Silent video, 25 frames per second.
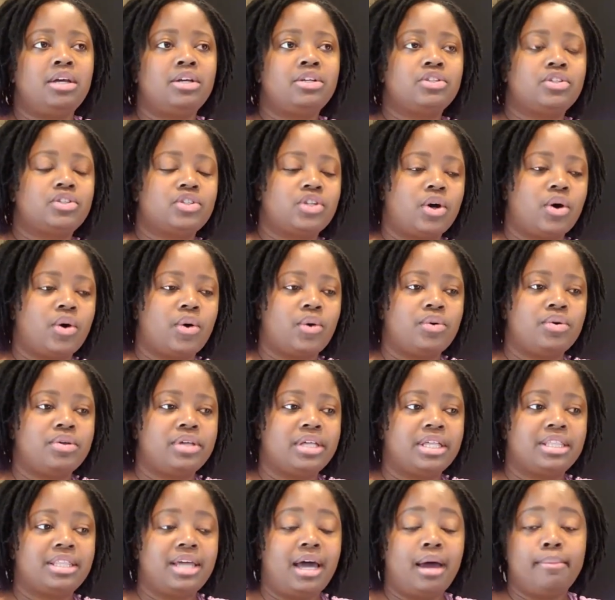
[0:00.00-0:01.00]
So
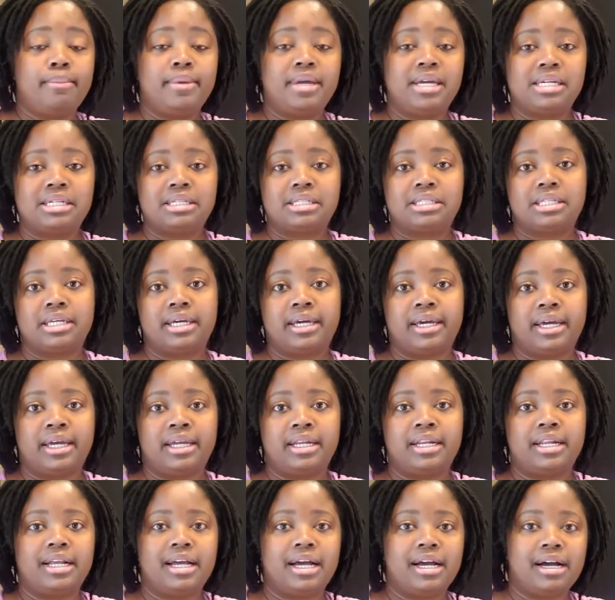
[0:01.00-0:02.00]
that being said,